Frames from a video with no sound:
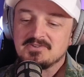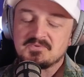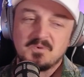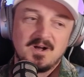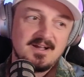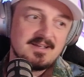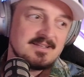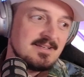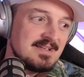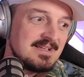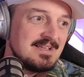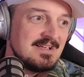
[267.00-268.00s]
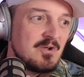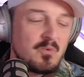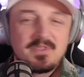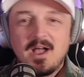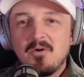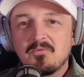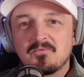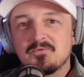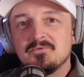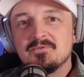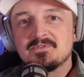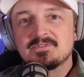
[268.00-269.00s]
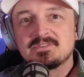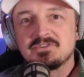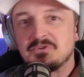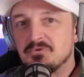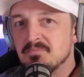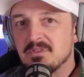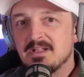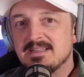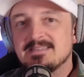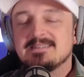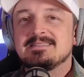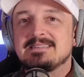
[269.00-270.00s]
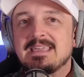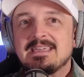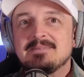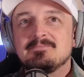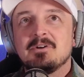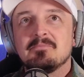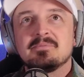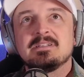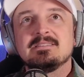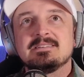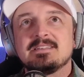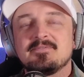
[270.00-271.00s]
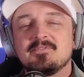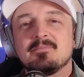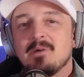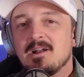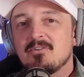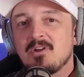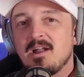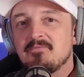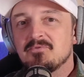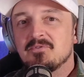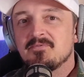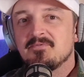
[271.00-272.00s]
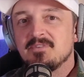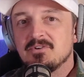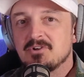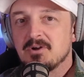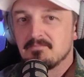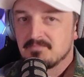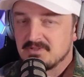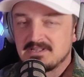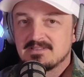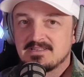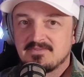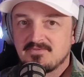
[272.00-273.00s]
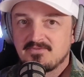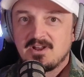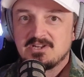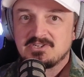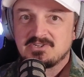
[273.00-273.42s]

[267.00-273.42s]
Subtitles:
why. Without rules, you play the game completely different. Minecraft will feel completely fresh for